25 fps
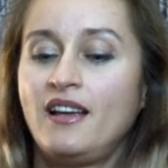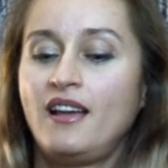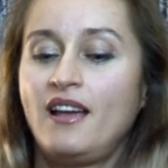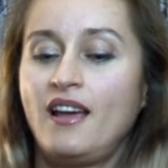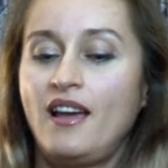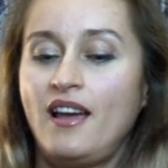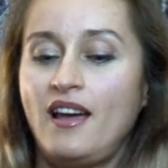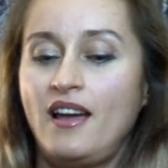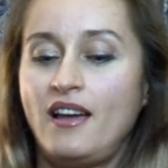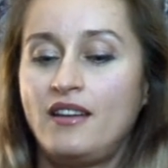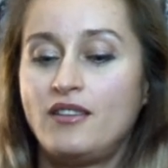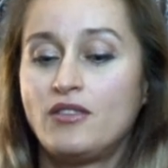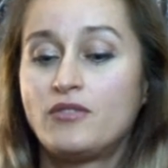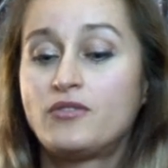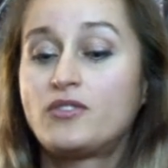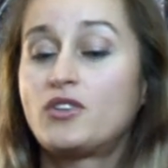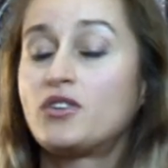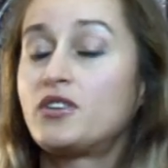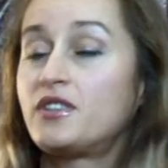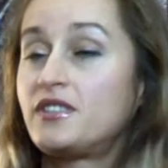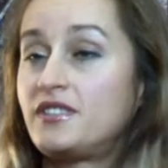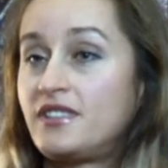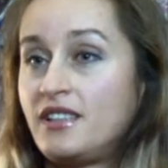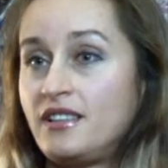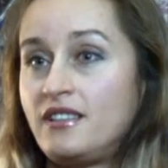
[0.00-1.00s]
And of
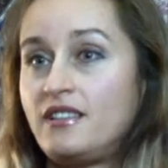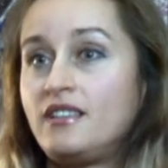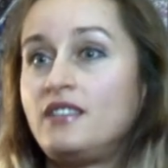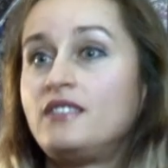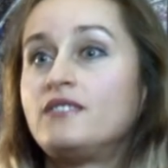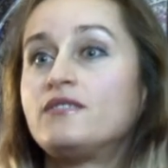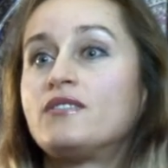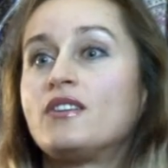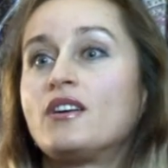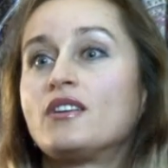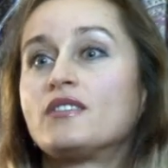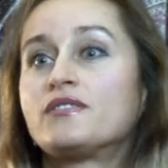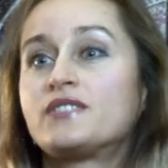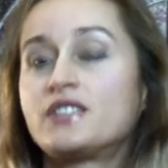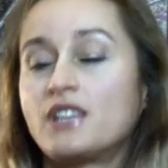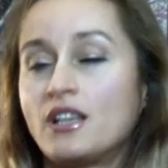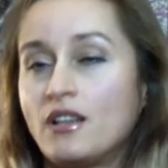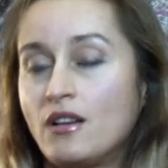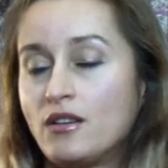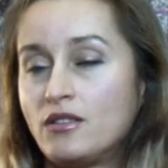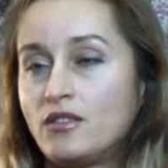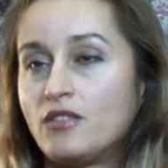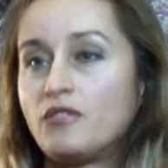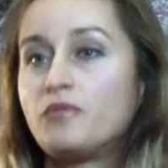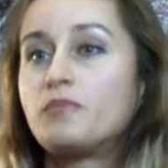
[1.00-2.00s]
course, it involves a
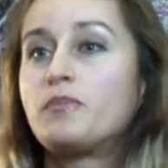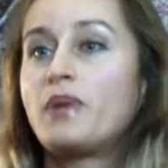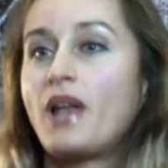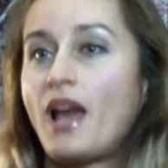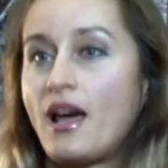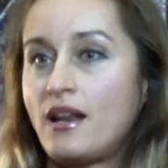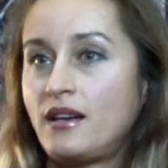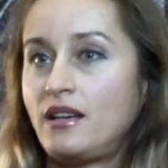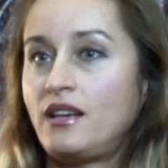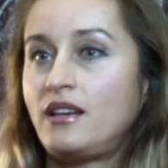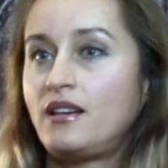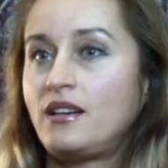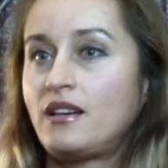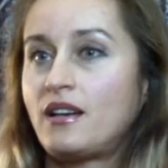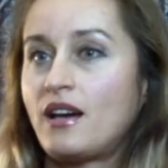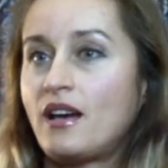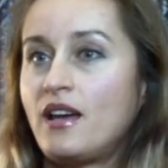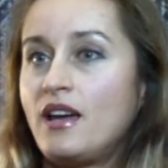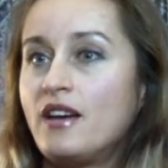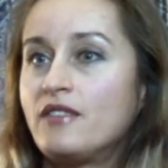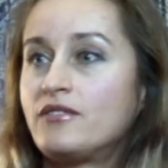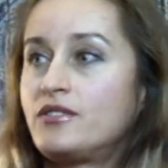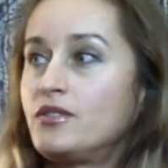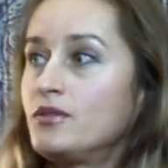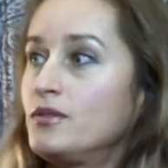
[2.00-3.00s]
lot of planning. I
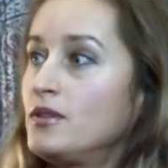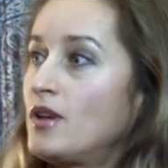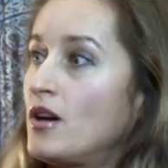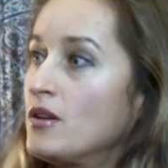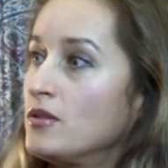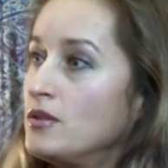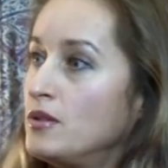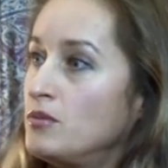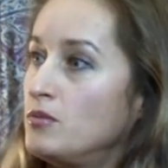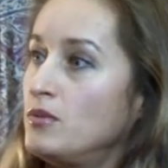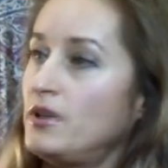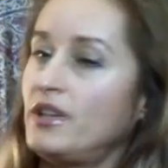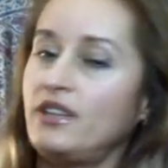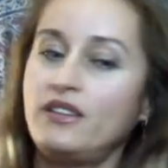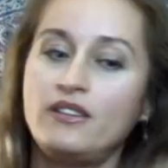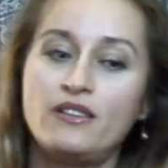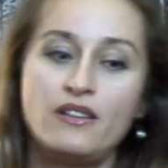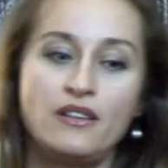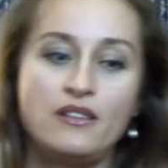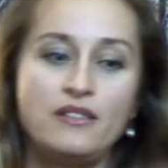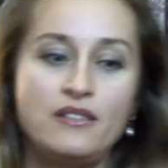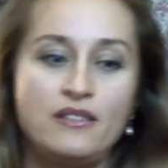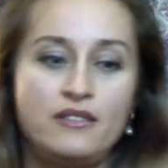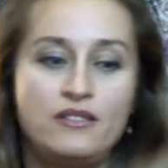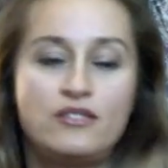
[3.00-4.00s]
have to know the wind
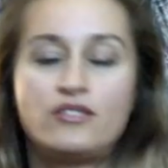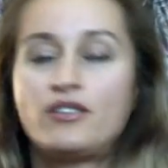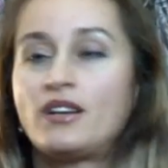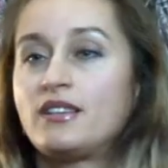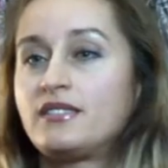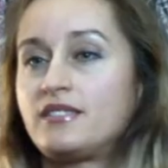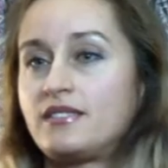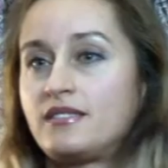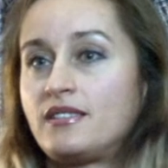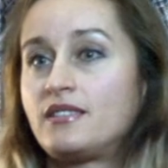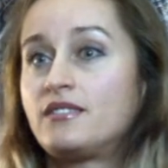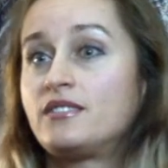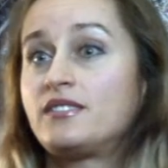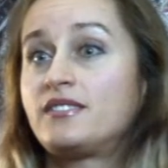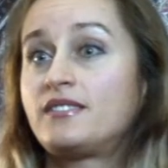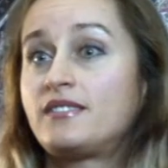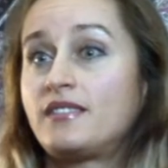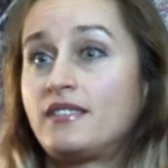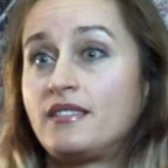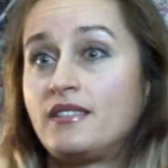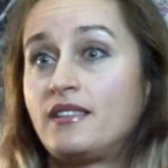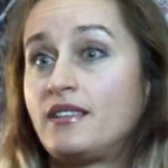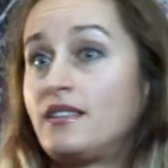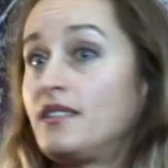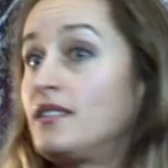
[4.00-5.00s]
and the thrusters
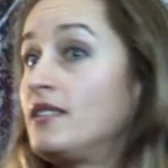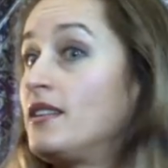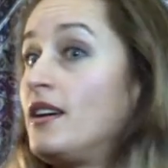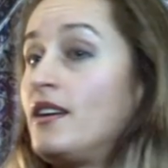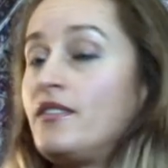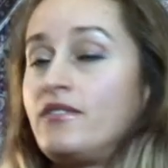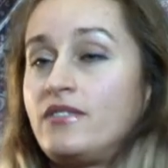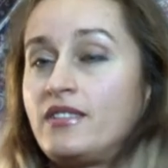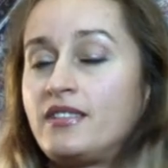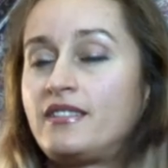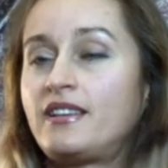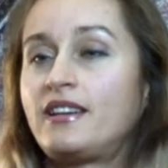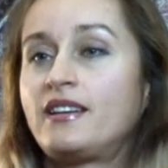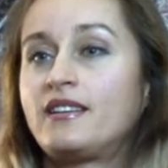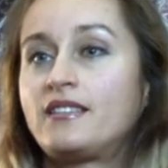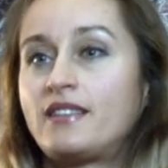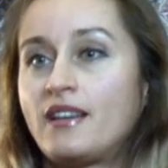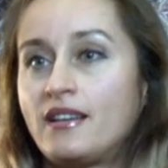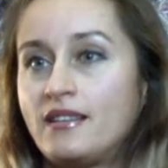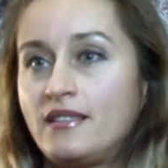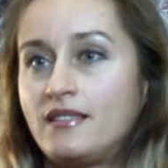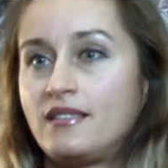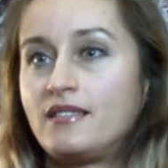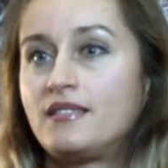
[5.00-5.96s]
and everything that